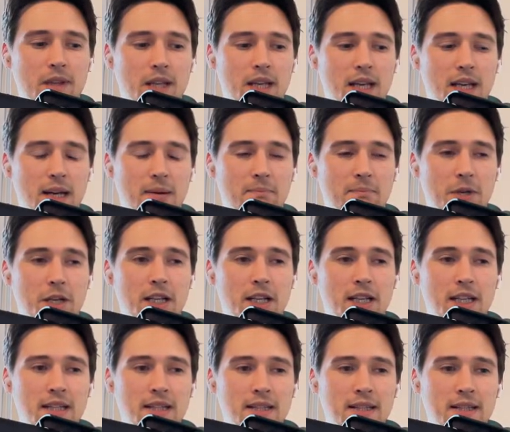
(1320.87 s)
a
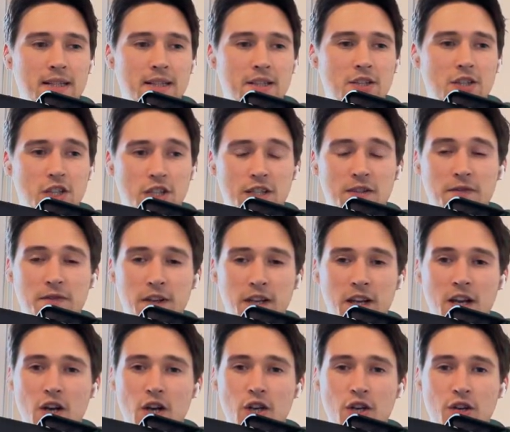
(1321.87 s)
complete
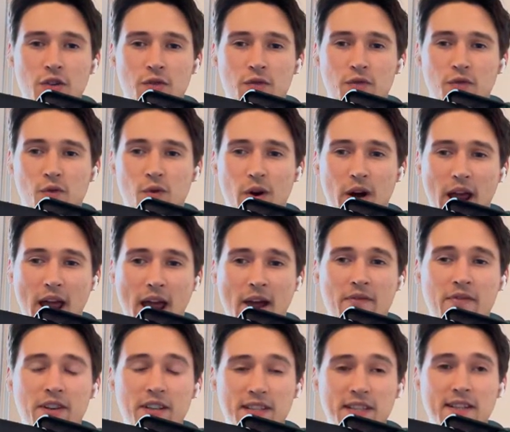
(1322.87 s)
justification for
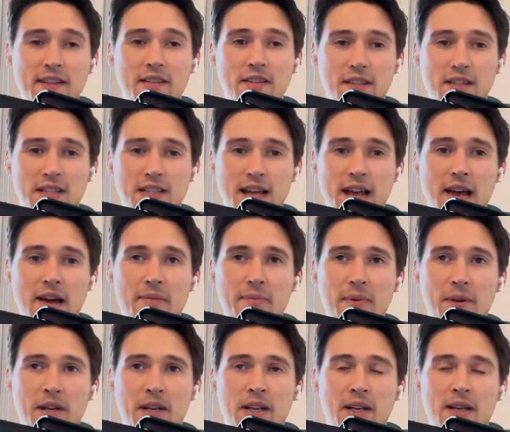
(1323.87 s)
every single step,